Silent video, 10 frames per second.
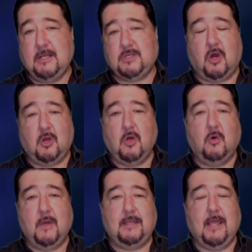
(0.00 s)
start
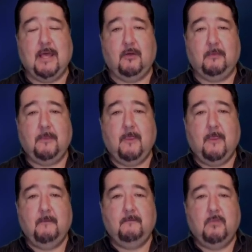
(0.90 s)
going down,
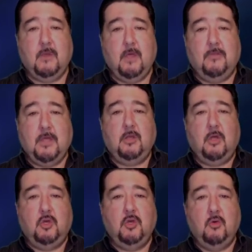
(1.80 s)
then
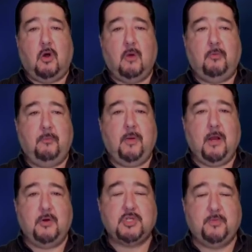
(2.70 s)
you are
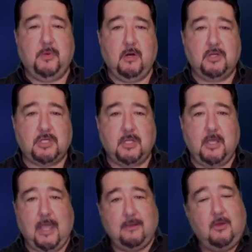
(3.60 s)
prepared
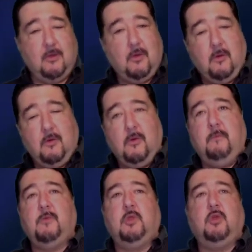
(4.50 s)
spiritually, and
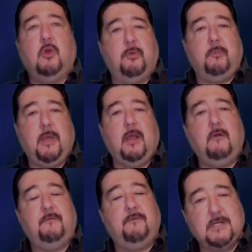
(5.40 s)
you're
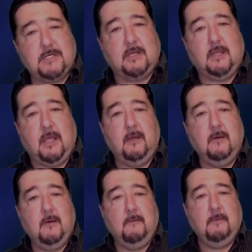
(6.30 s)
prepared physically
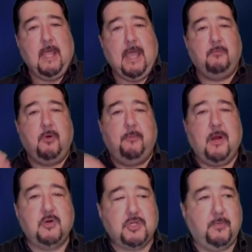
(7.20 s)
and
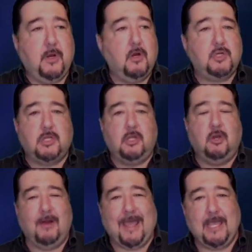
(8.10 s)
prepared spiritually.
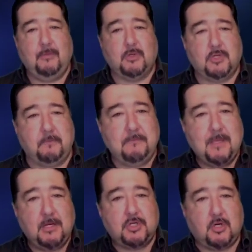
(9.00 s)
You're able to
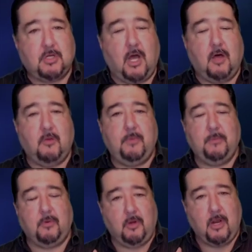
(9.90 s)
minister to other
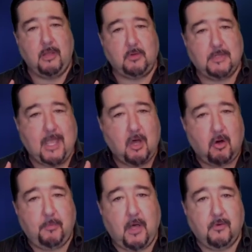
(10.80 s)
people, and you're able to
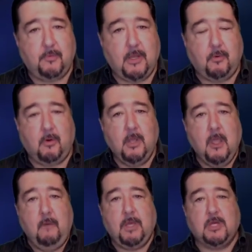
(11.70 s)
help other people,
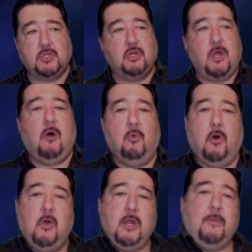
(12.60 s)
because you're not
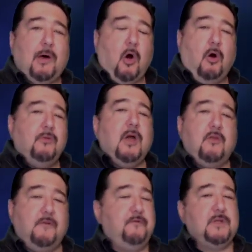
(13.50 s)
worried about all the
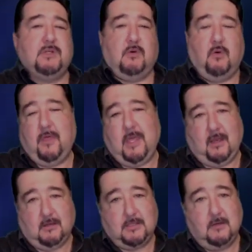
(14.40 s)
other physical things.